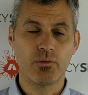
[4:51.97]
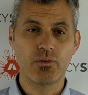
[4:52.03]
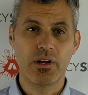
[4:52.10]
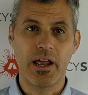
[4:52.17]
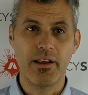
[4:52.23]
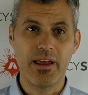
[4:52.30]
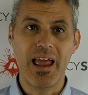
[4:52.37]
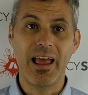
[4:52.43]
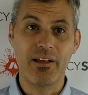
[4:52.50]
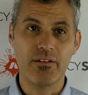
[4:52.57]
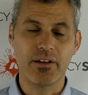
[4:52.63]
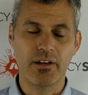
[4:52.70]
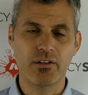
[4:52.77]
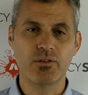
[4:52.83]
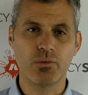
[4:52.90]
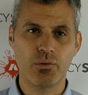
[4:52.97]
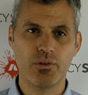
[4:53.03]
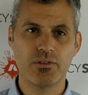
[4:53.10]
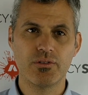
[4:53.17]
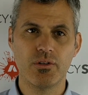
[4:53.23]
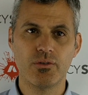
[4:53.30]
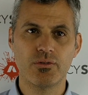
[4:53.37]
kind of angling it
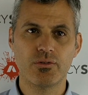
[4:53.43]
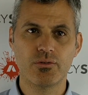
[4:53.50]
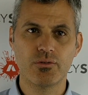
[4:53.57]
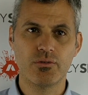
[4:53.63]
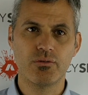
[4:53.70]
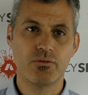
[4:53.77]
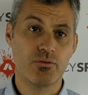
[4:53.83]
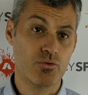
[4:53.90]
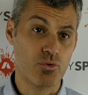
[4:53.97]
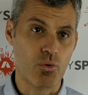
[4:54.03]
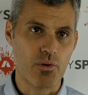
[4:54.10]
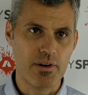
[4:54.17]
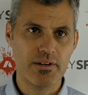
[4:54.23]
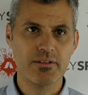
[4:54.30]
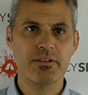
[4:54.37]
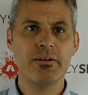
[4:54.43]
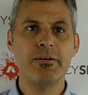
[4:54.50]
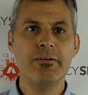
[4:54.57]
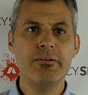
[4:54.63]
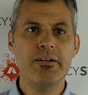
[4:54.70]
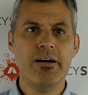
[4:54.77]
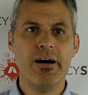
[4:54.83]
towards those stories.
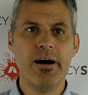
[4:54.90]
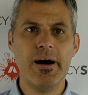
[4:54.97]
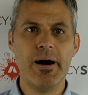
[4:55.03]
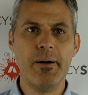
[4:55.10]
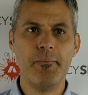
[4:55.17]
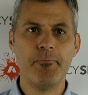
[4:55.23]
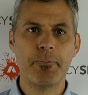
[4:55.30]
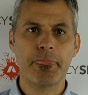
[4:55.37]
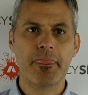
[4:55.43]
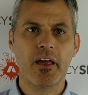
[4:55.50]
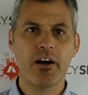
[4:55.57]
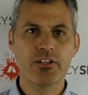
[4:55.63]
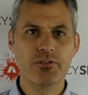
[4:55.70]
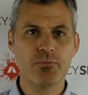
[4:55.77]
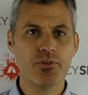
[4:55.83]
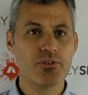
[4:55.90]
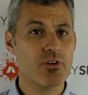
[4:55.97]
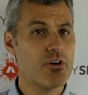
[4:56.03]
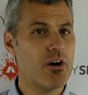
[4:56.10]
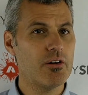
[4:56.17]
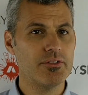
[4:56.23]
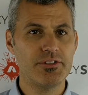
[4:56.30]
Customers are
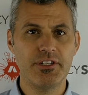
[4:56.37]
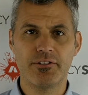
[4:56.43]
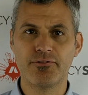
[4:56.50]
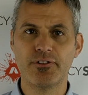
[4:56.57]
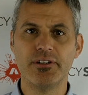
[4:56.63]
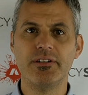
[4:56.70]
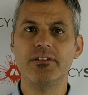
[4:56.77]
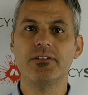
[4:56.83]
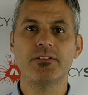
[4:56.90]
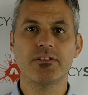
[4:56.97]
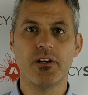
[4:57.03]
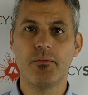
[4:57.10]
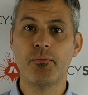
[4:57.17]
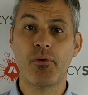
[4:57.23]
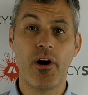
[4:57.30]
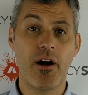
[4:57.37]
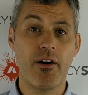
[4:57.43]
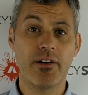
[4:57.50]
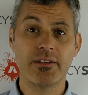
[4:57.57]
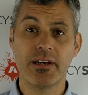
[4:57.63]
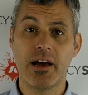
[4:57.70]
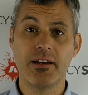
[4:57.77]
all different. Some
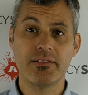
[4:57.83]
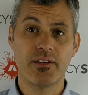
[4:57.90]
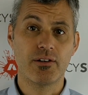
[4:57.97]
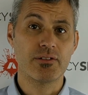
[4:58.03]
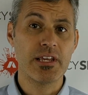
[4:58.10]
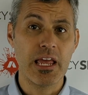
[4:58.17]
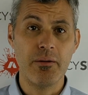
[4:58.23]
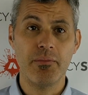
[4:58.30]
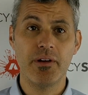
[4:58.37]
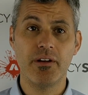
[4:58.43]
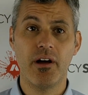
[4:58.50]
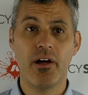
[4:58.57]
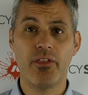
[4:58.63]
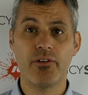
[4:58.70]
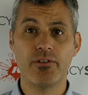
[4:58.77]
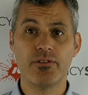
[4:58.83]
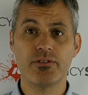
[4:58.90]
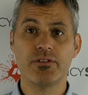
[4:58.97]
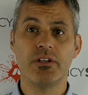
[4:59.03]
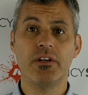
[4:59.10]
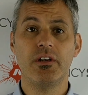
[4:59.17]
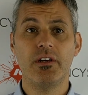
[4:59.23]
prioritize entertainment,
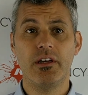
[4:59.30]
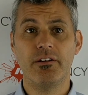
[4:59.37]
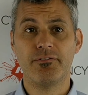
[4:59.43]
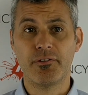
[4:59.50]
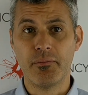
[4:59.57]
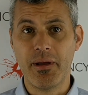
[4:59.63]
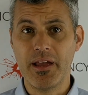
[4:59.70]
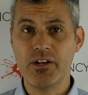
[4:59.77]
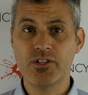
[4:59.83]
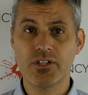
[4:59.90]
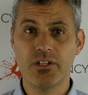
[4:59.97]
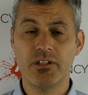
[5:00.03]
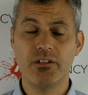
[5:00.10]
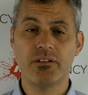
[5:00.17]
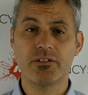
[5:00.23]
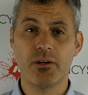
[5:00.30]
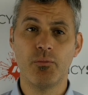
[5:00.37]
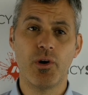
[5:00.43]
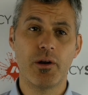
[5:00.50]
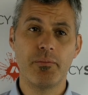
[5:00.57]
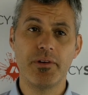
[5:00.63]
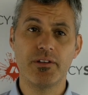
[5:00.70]
others information. Some
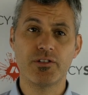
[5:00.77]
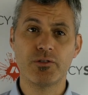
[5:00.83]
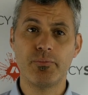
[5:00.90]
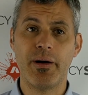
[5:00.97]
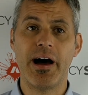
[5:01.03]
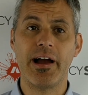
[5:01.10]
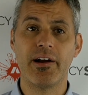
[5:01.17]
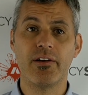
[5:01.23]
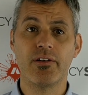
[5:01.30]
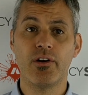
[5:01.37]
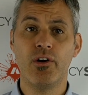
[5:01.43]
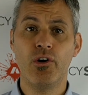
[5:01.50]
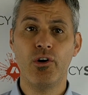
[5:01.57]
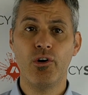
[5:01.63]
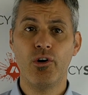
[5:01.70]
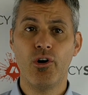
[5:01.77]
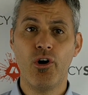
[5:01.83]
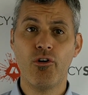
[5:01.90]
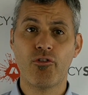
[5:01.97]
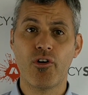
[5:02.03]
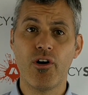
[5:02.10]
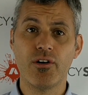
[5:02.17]
want to be inspired.
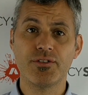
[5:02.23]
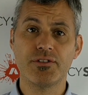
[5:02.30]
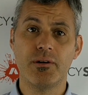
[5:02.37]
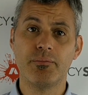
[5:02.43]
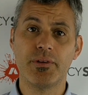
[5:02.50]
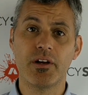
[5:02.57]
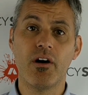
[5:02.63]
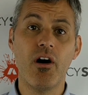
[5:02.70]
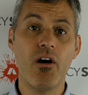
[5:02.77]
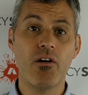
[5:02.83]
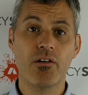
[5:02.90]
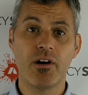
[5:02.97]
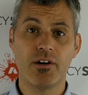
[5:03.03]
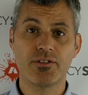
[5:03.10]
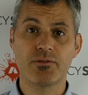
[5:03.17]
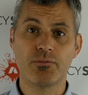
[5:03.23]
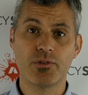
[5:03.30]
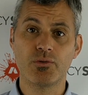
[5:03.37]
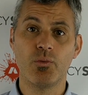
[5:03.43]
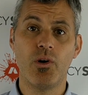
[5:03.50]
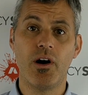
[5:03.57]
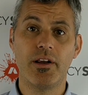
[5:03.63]
Overall, something all
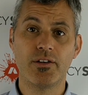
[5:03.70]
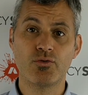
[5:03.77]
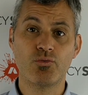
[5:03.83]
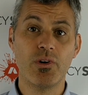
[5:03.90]
customers want is